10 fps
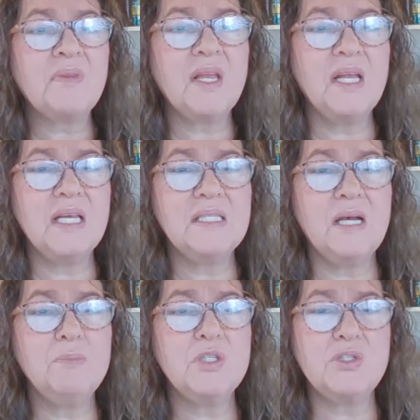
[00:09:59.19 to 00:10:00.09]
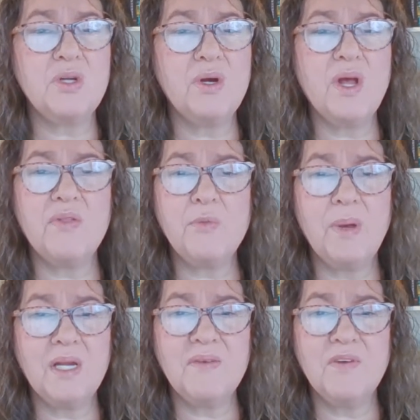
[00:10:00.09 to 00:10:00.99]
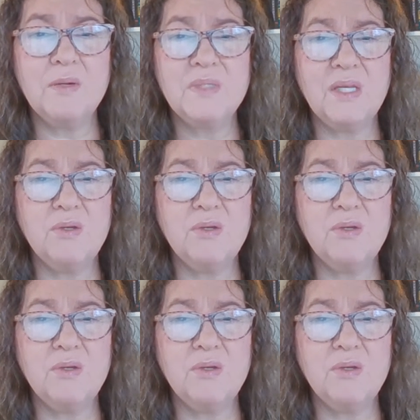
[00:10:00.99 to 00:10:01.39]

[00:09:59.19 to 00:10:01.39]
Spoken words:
It has helped to start other body farms at